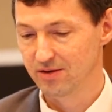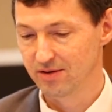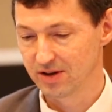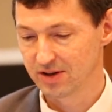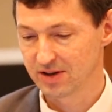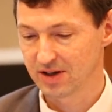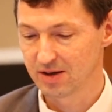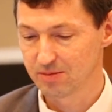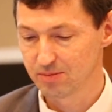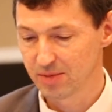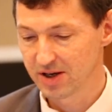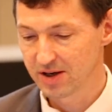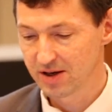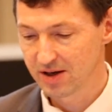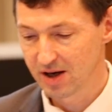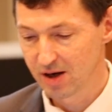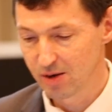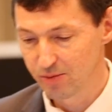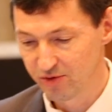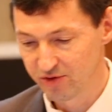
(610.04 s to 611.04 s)
that can be
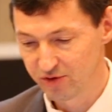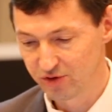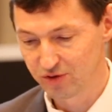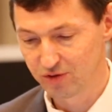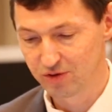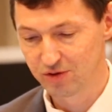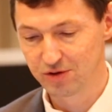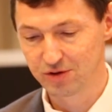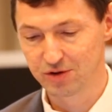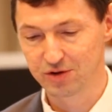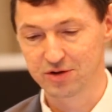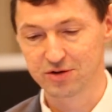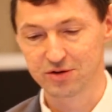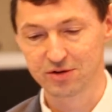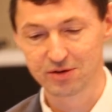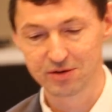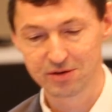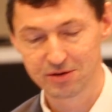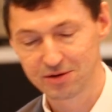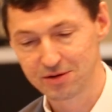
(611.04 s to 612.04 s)
helpful
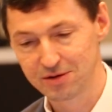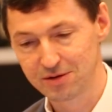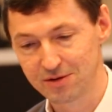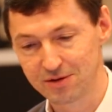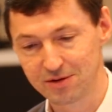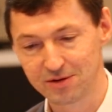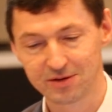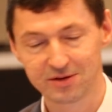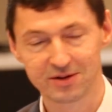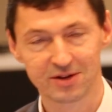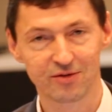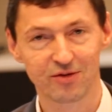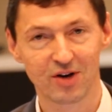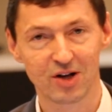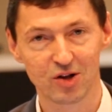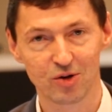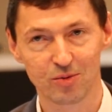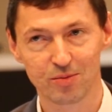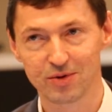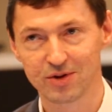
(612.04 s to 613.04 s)
to
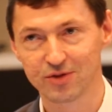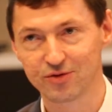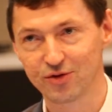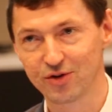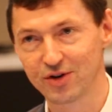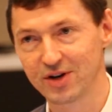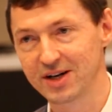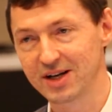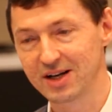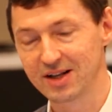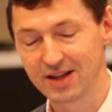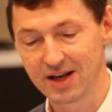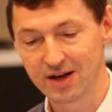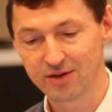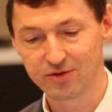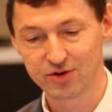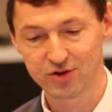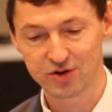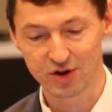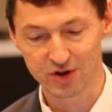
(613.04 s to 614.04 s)
develop Lithuanian
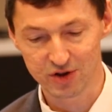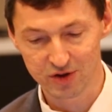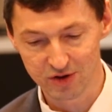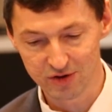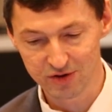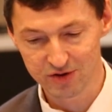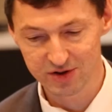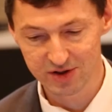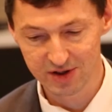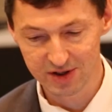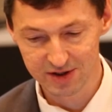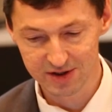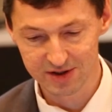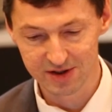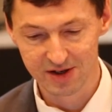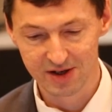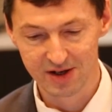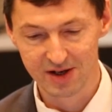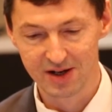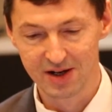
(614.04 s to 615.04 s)
language technologies,